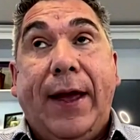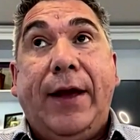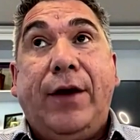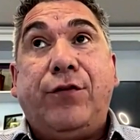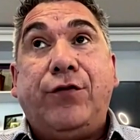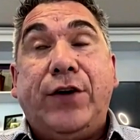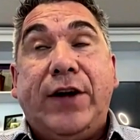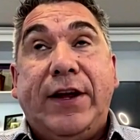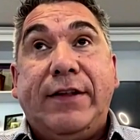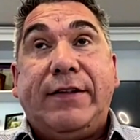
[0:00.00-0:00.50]

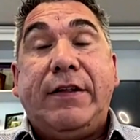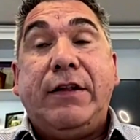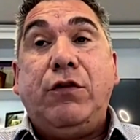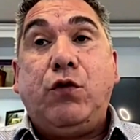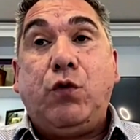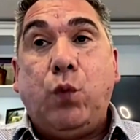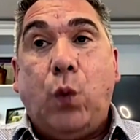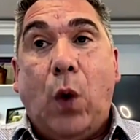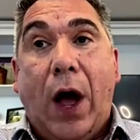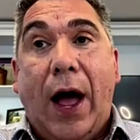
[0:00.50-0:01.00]

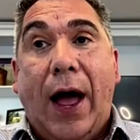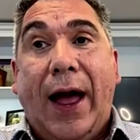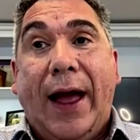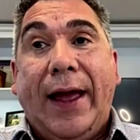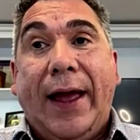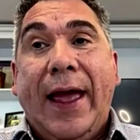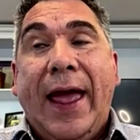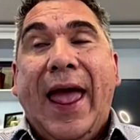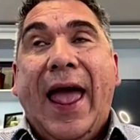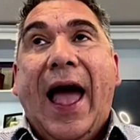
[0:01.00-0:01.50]
reasons why
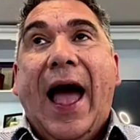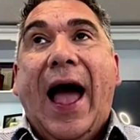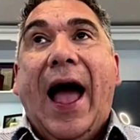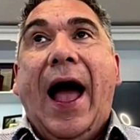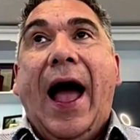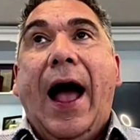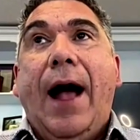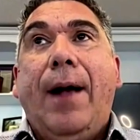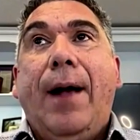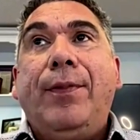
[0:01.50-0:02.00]

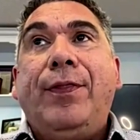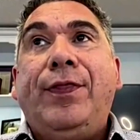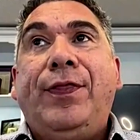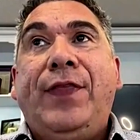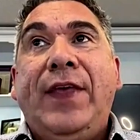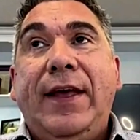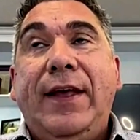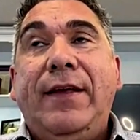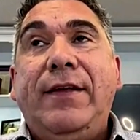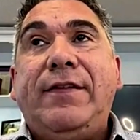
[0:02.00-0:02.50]

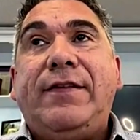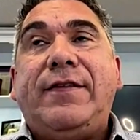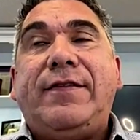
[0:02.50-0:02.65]
these